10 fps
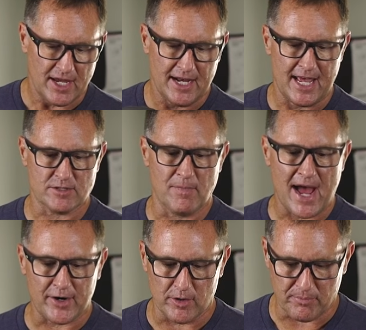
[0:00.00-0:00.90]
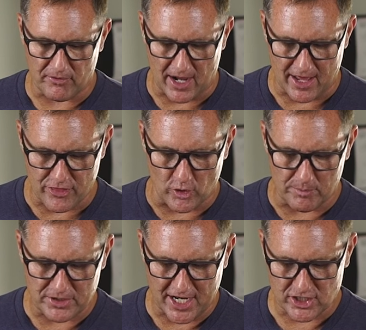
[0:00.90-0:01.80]
It has moderate thorn
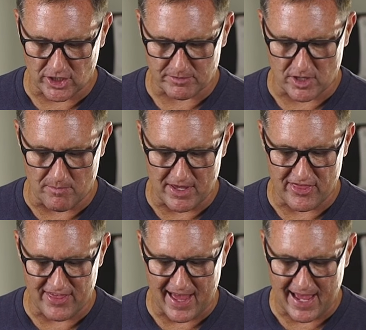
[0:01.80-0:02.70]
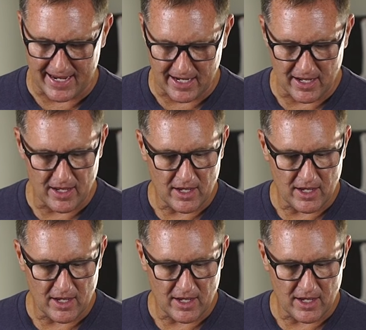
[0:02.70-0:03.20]
protection up to the mid-thigh.